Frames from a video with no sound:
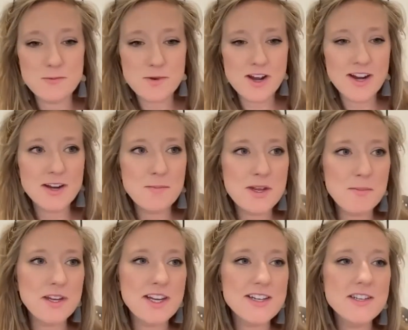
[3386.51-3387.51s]
we're not going to be able
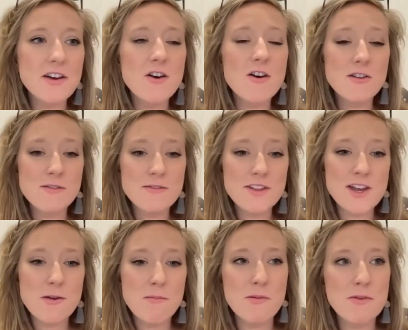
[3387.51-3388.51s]
to get to all of
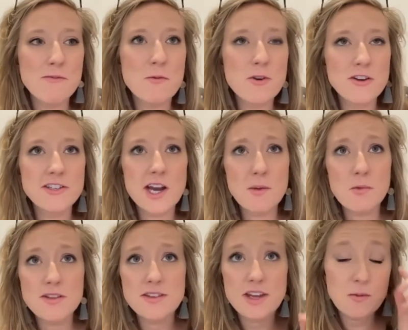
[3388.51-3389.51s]
them before our time
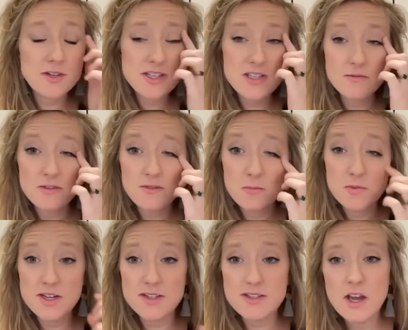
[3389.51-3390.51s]
runs out. We just have a few
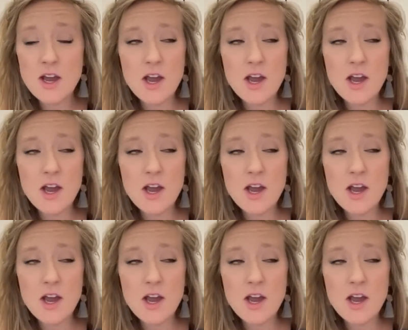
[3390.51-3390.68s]
minutes.